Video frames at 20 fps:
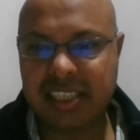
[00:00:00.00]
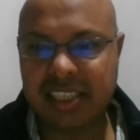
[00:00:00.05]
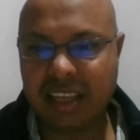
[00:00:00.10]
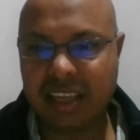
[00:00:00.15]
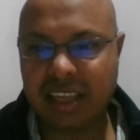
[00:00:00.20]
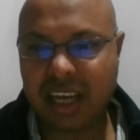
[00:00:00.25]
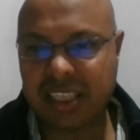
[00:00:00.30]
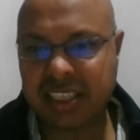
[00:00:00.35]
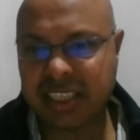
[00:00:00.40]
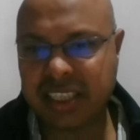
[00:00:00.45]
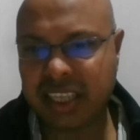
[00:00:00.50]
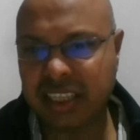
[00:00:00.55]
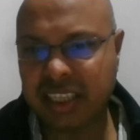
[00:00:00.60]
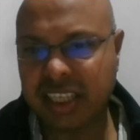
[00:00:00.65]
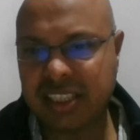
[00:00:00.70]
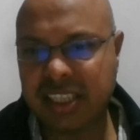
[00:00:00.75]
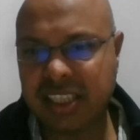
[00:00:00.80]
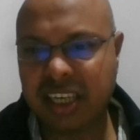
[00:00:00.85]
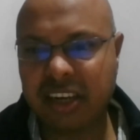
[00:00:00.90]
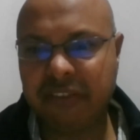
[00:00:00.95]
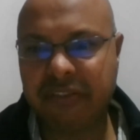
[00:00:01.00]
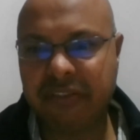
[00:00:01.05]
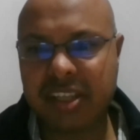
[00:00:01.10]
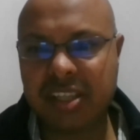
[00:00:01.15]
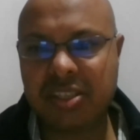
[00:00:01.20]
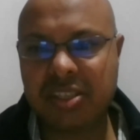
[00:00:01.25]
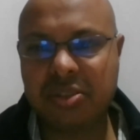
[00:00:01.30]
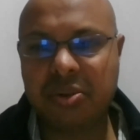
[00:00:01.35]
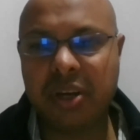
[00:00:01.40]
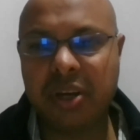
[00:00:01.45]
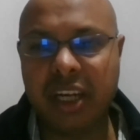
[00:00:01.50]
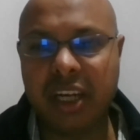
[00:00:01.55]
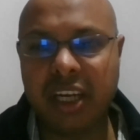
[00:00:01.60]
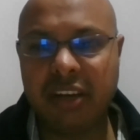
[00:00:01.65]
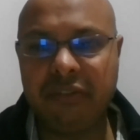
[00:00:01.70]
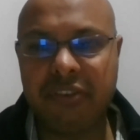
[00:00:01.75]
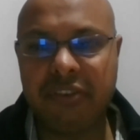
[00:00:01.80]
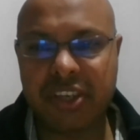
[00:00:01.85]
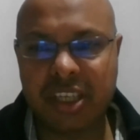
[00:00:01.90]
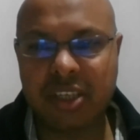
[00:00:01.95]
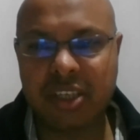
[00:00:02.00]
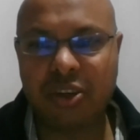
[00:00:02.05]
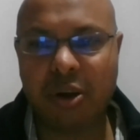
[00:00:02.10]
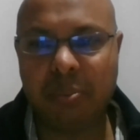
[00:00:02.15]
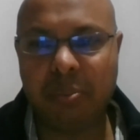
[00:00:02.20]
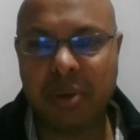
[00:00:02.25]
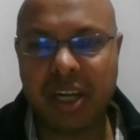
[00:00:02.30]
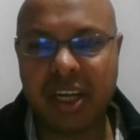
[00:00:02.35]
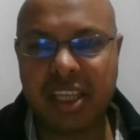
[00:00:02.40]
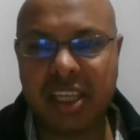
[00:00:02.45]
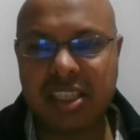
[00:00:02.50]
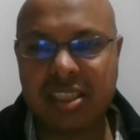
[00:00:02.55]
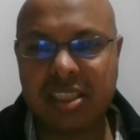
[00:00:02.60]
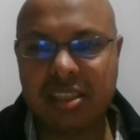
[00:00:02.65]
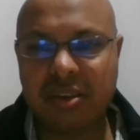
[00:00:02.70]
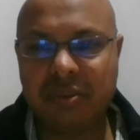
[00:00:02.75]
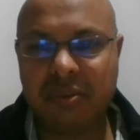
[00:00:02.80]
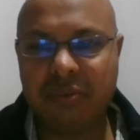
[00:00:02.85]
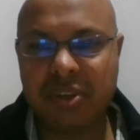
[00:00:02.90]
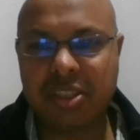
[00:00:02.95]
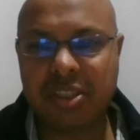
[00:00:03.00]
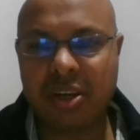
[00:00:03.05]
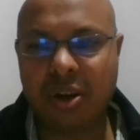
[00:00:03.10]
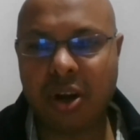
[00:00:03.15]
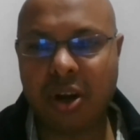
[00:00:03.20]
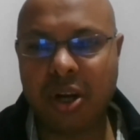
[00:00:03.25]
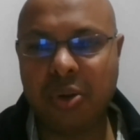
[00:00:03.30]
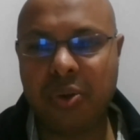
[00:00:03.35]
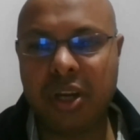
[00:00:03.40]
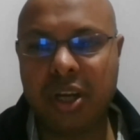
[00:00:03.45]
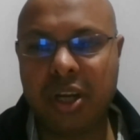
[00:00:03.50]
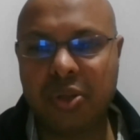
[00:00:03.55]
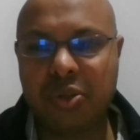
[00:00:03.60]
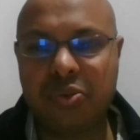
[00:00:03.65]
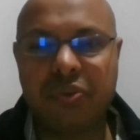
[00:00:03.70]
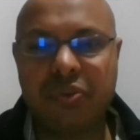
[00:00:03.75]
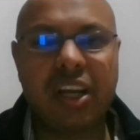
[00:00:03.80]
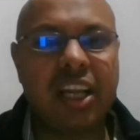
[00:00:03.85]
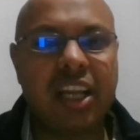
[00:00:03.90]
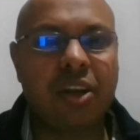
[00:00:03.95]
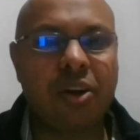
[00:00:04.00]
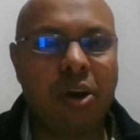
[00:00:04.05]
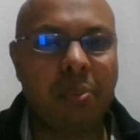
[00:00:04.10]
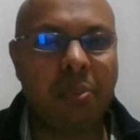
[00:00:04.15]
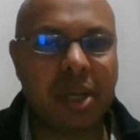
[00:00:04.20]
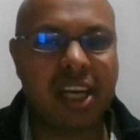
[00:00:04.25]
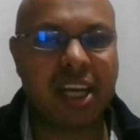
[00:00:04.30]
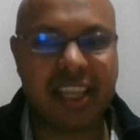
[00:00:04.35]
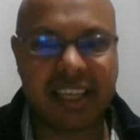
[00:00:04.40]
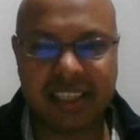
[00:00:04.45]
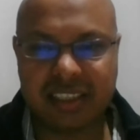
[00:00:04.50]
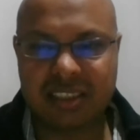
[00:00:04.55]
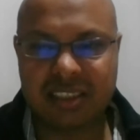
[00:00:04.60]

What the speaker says: Asking this in reference to Indian fishing communities, which are not doing too well economically.